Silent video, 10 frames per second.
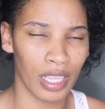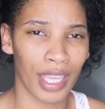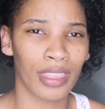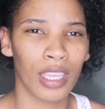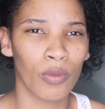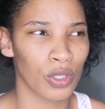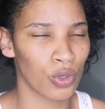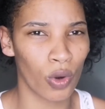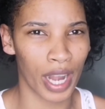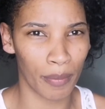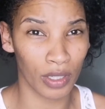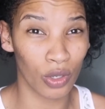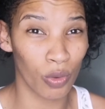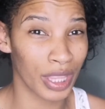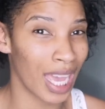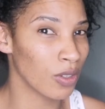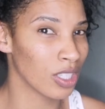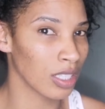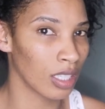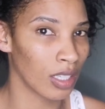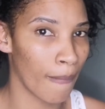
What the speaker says: That thing was drawn up in 2000